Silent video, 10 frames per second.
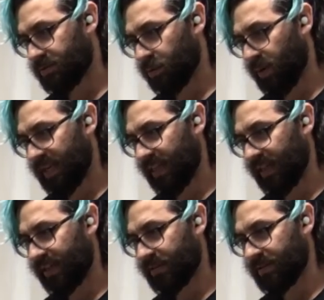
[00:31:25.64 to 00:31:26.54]
20
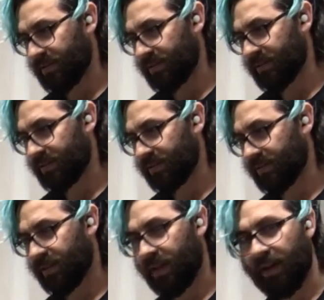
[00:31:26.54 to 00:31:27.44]
thou
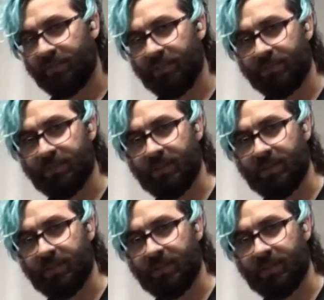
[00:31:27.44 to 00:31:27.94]
off of